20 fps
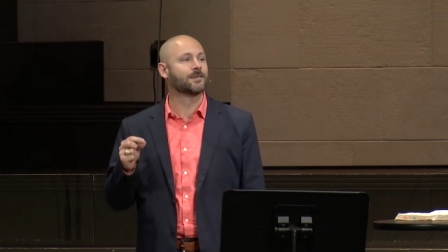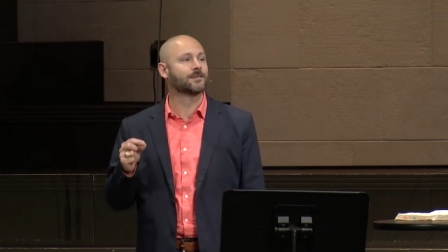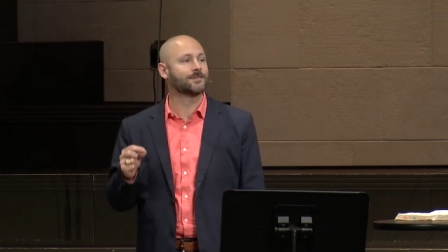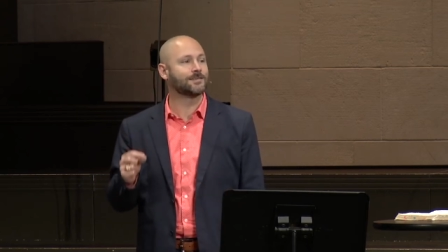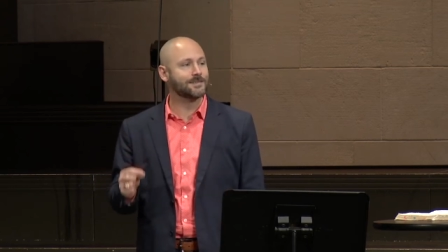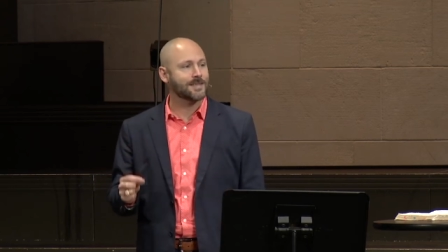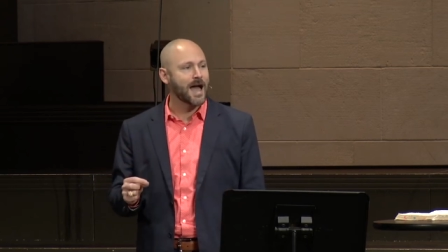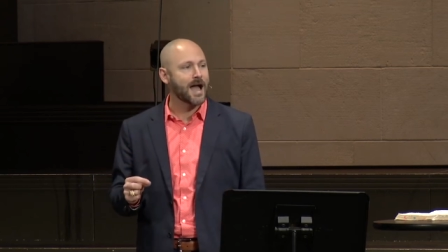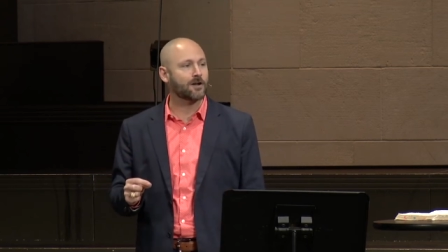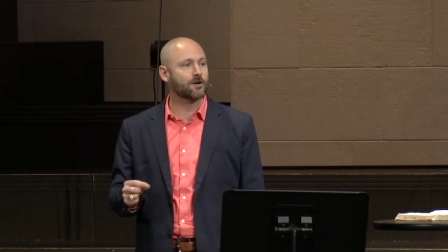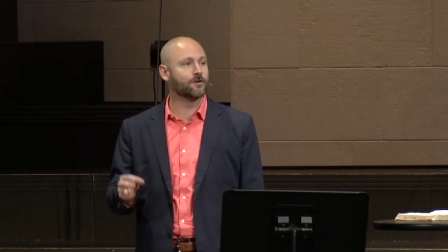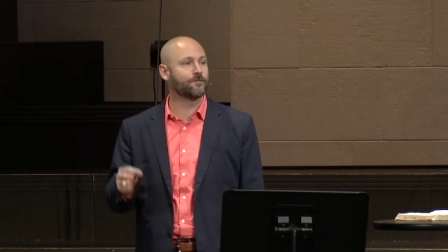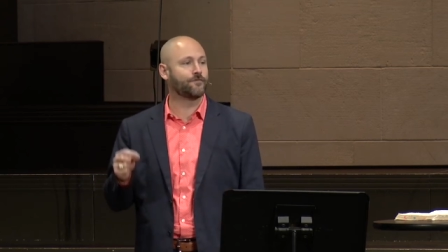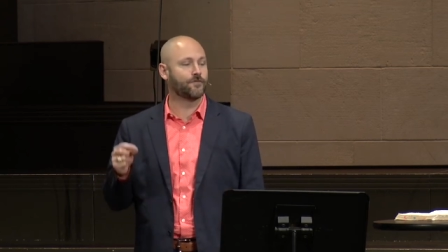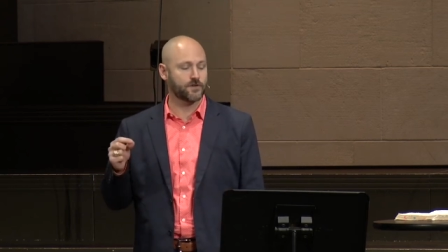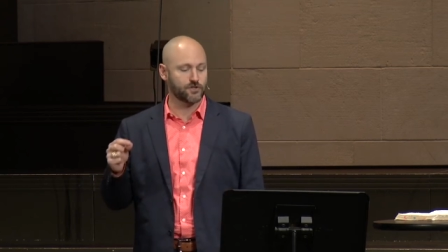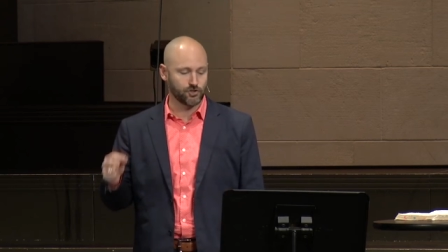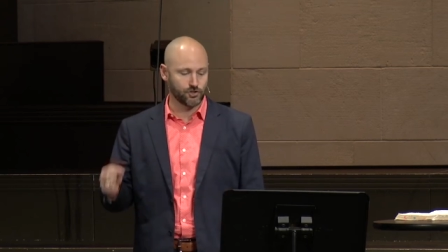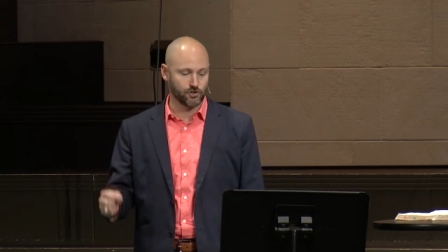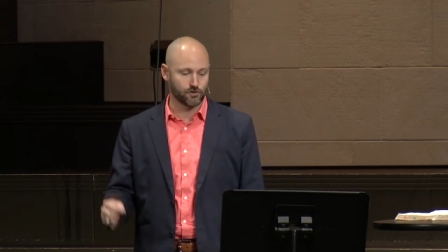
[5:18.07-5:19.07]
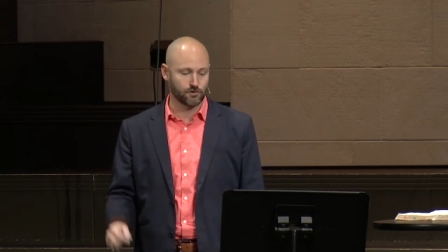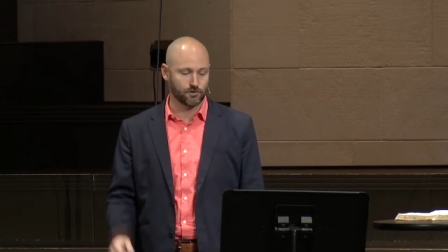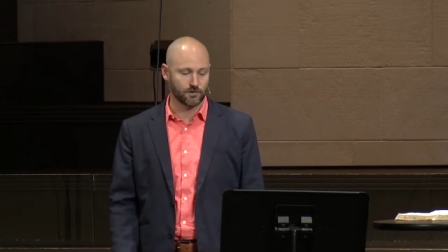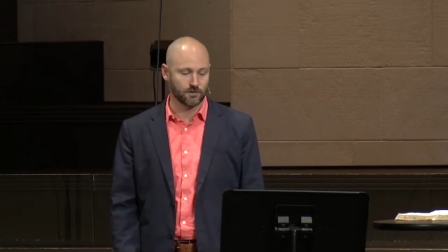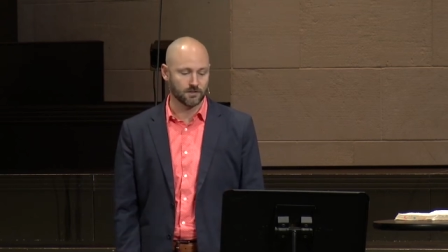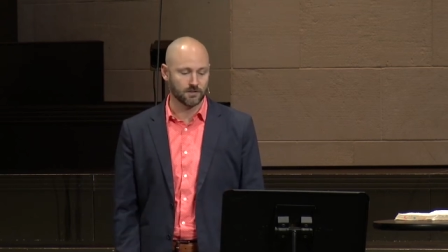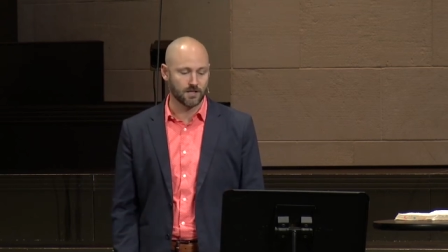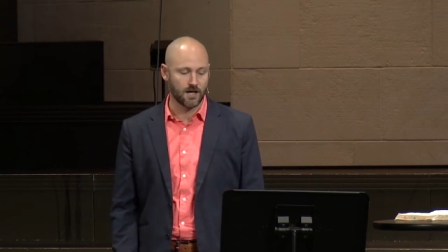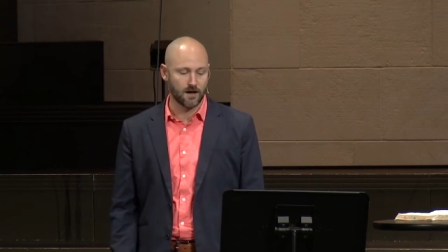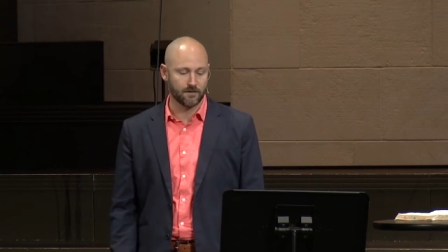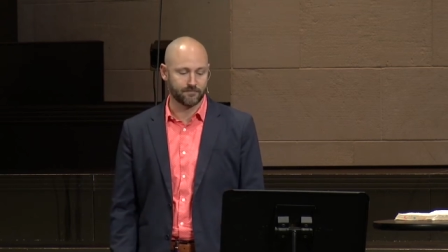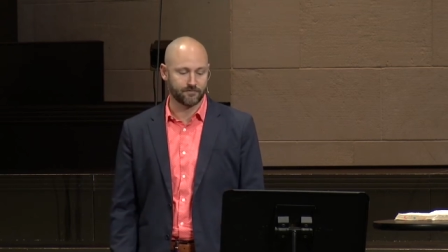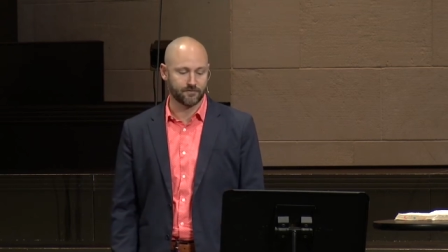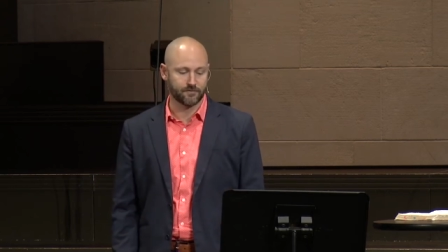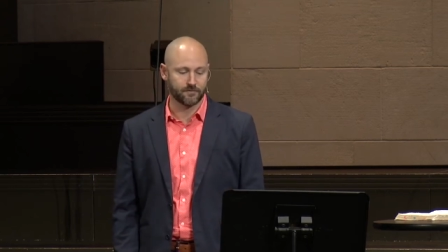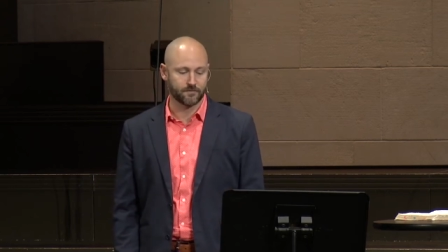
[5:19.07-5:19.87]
sacrificial love.